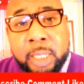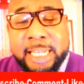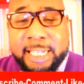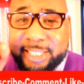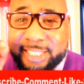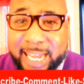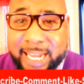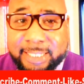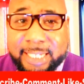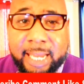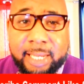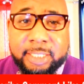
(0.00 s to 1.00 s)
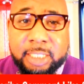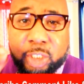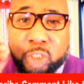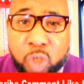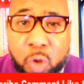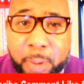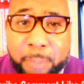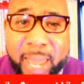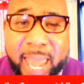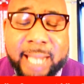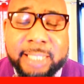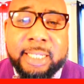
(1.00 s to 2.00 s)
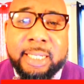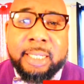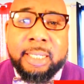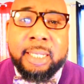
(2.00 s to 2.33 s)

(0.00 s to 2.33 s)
These think tanks, these super PACs,